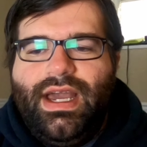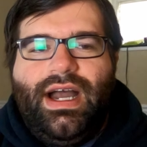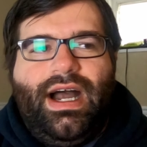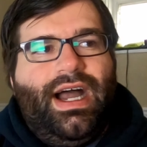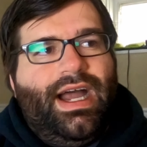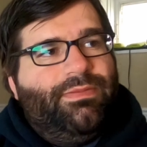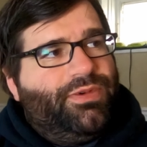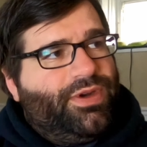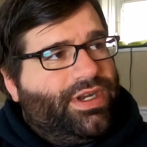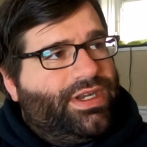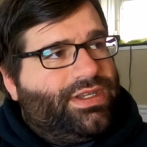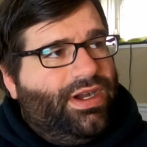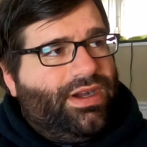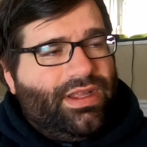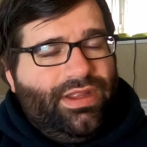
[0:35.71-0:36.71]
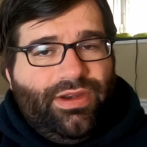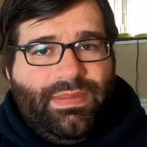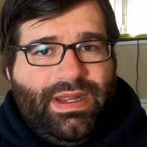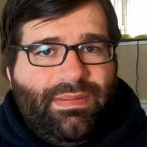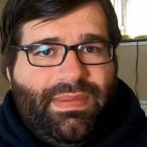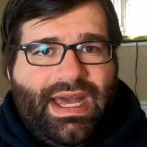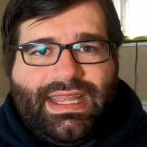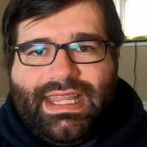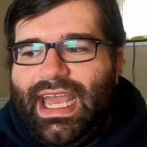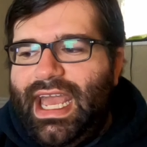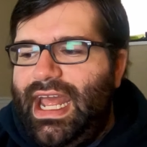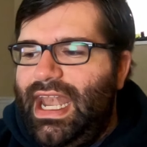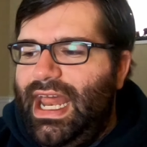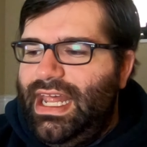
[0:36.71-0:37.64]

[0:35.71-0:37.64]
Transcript: We're going to talk a little bit about that,